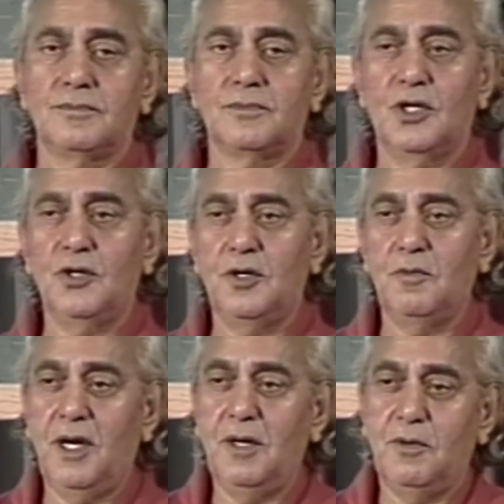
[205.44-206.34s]
Can you
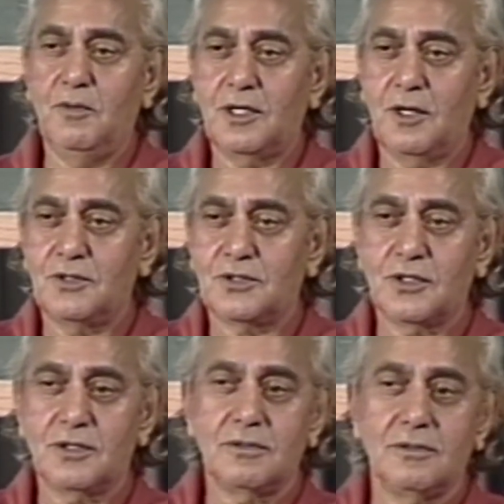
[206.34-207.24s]
remind me what I was
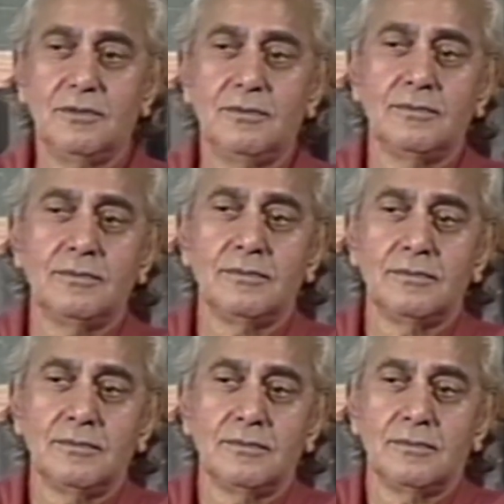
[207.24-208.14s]
talking to you?
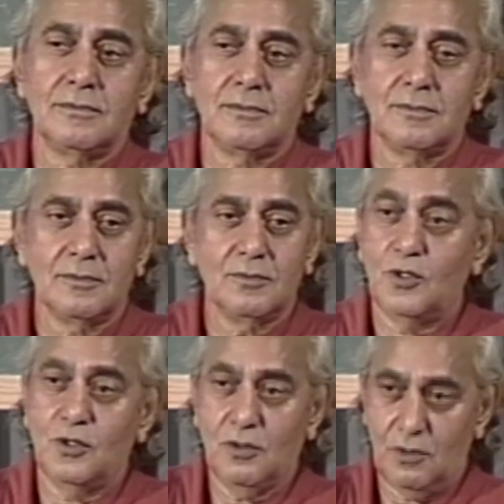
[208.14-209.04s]

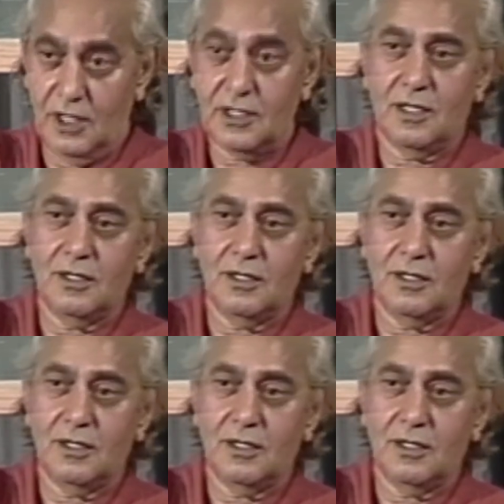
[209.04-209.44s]
No, let her.